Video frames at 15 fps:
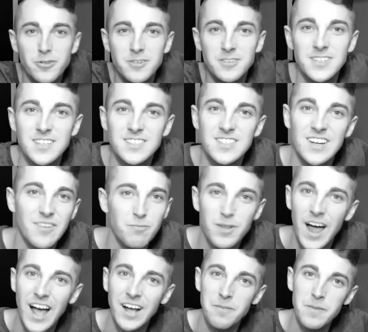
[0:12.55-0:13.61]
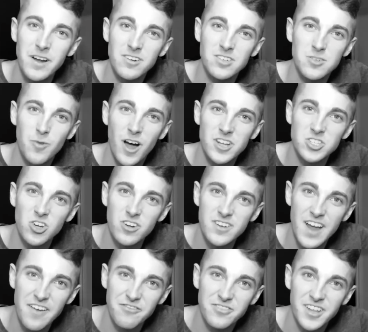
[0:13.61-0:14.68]
new season of Black Mirror to watch on
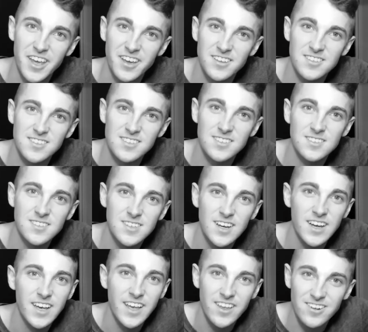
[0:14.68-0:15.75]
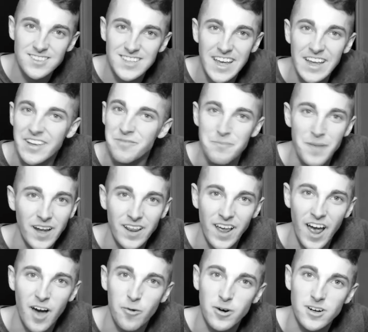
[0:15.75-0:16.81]
Netflix. It'll take many
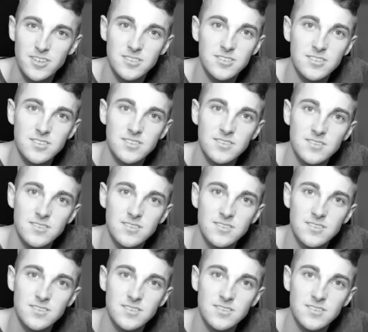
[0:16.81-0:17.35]
hours.